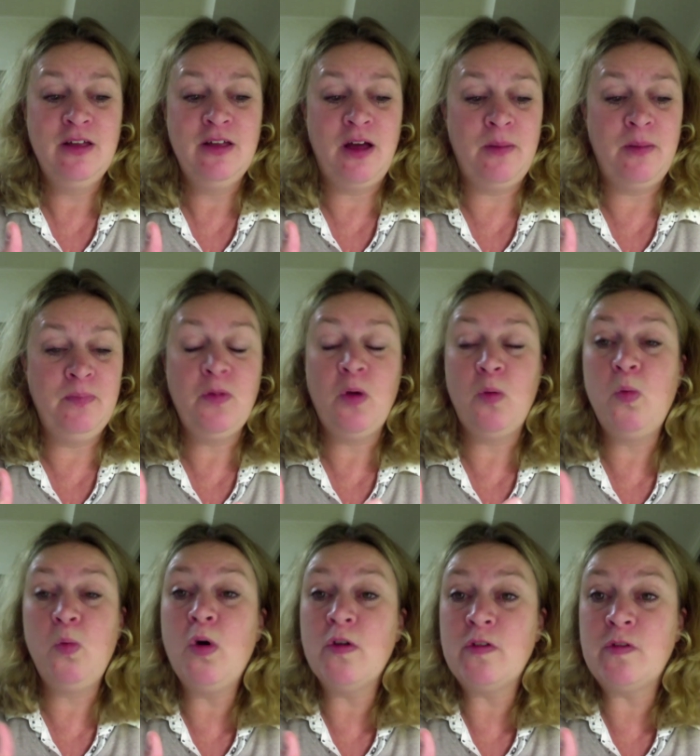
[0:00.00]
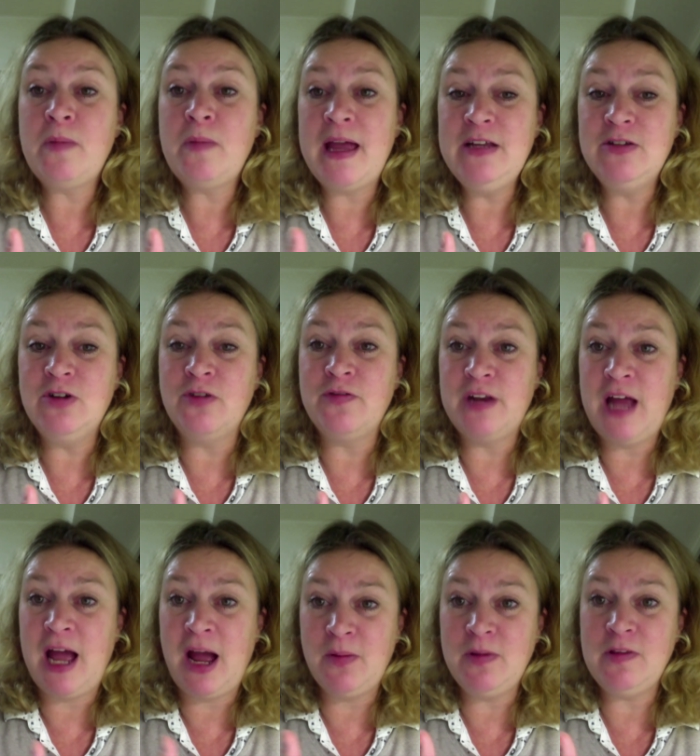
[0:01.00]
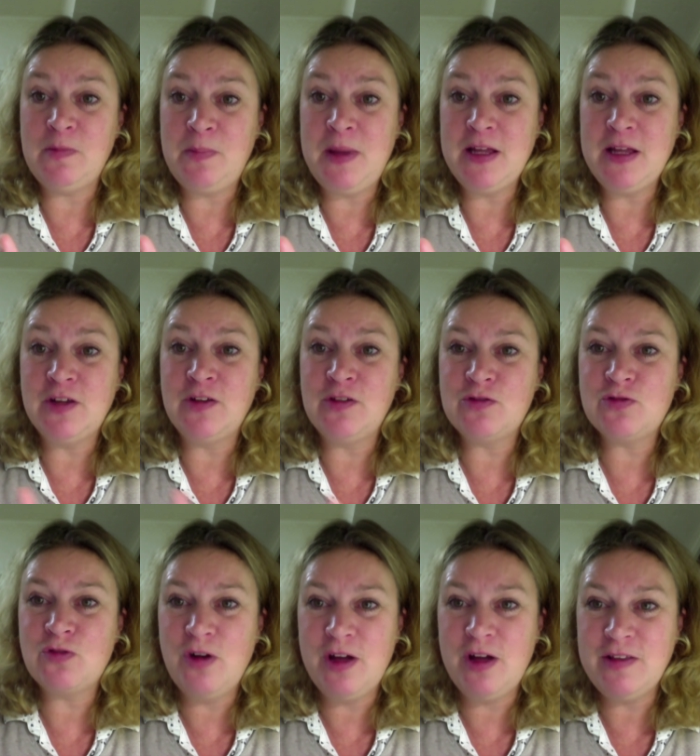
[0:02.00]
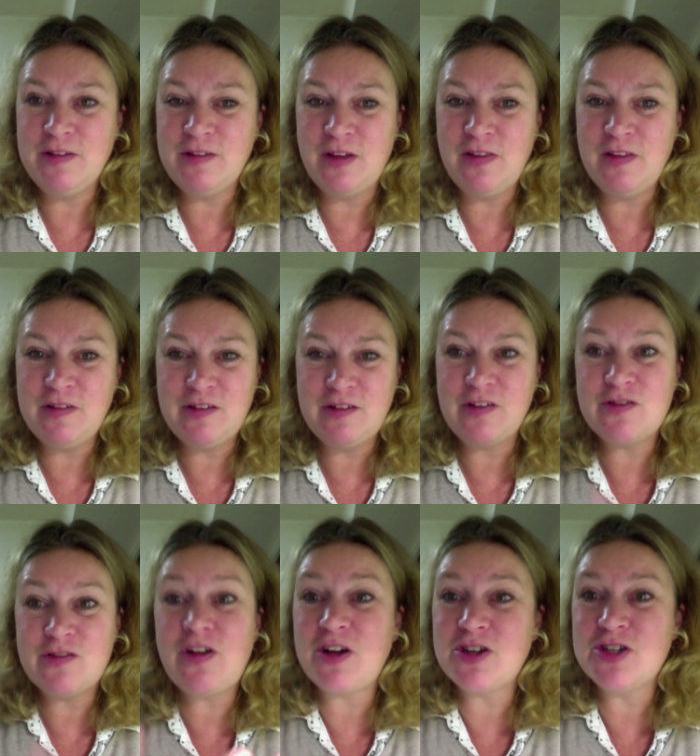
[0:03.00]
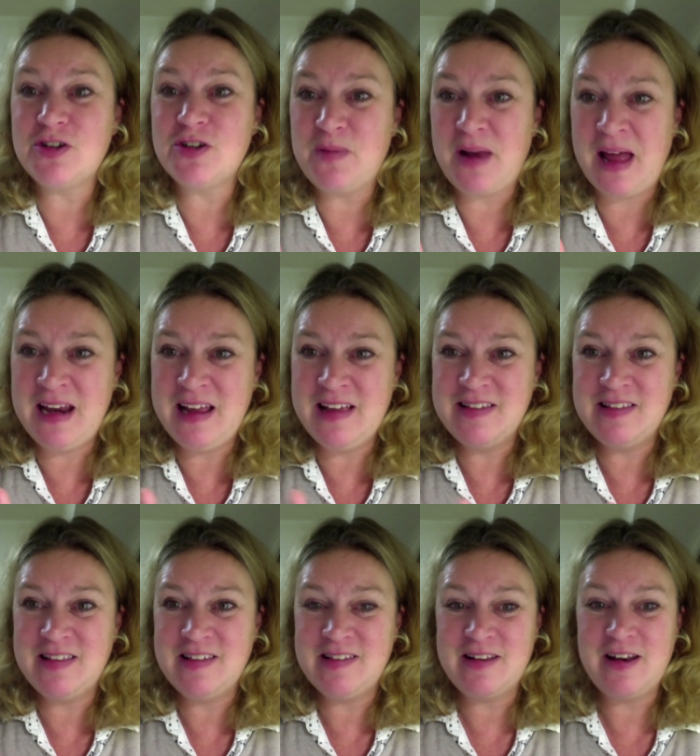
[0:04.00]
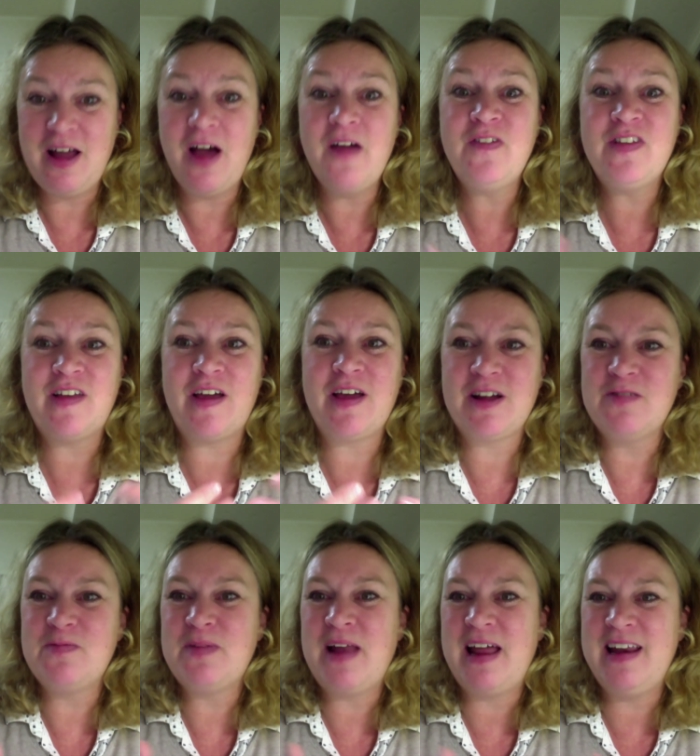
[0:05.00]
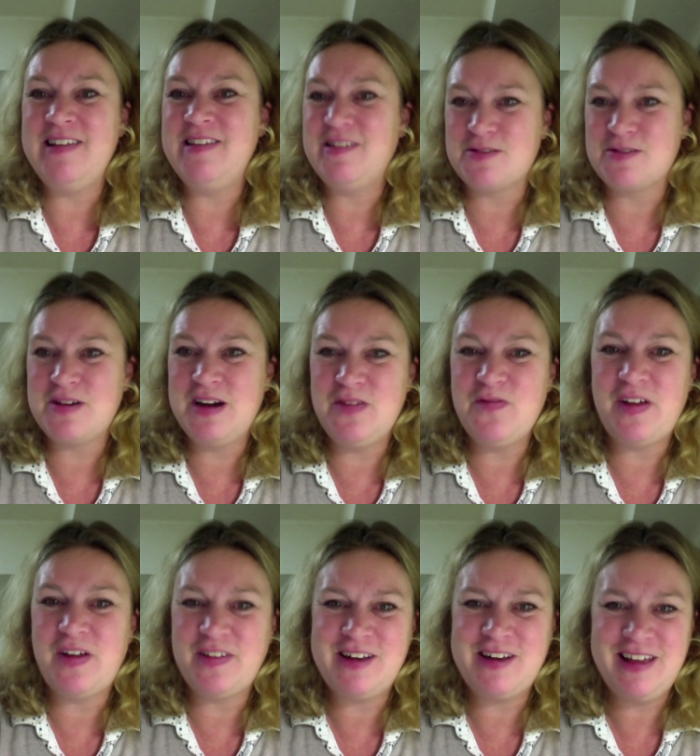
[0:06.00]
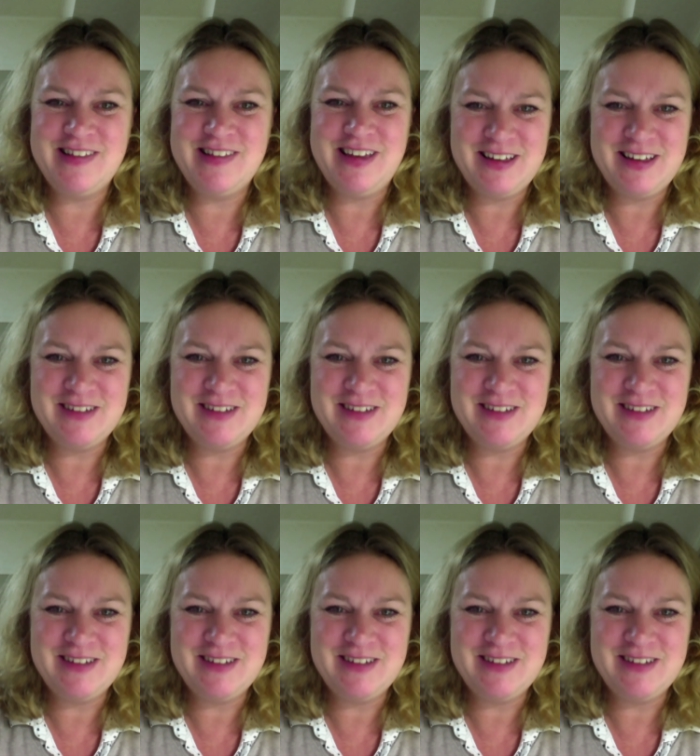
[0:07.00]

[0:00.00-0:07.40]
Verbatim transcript: um, was made of and how it's being destroyed. So this destruction of planets, this life cycle of planets, is really fascinating.